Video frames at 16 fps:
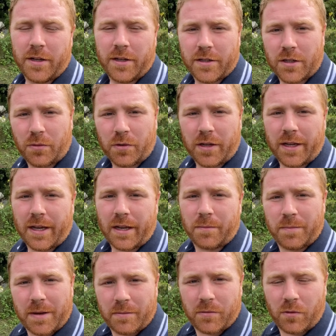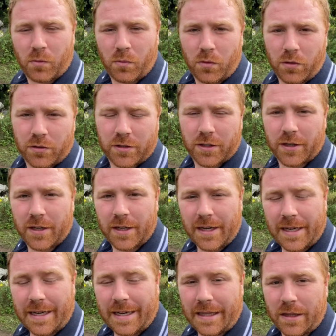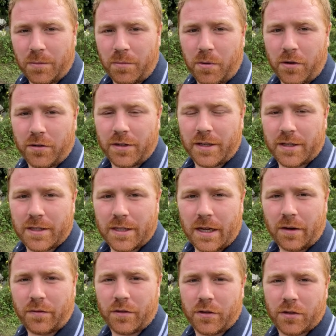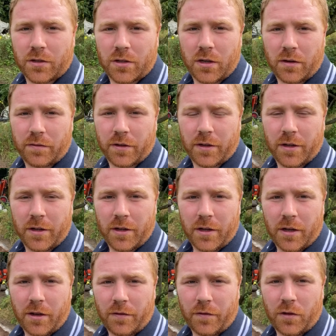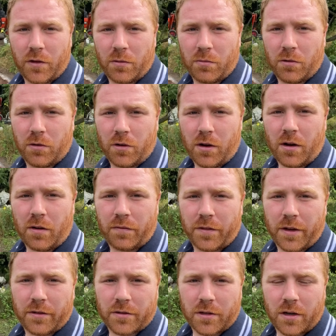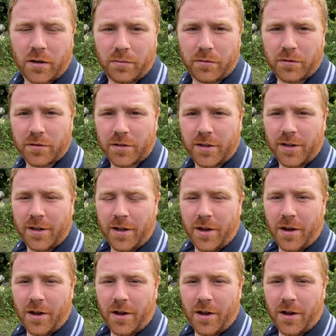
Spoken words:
so we can get a bit more water in the pond itself and just cover a few more of those cobbles